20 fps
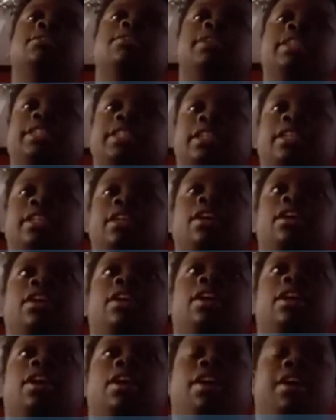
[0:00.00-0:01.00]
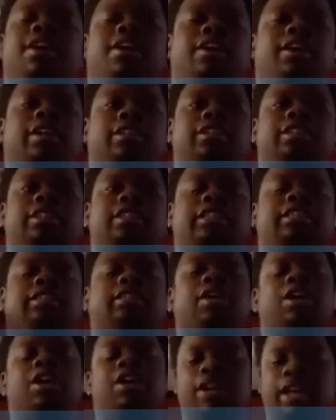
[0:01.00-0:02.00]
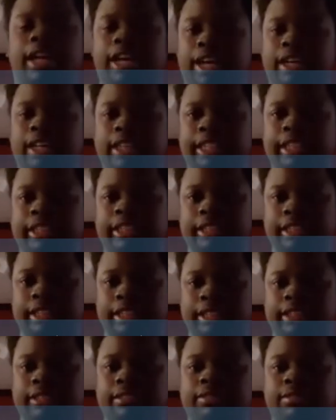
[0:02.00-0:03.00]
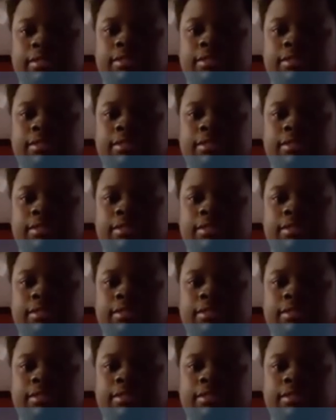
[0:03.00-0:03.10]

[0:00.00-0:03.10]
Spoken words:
what is it? On August,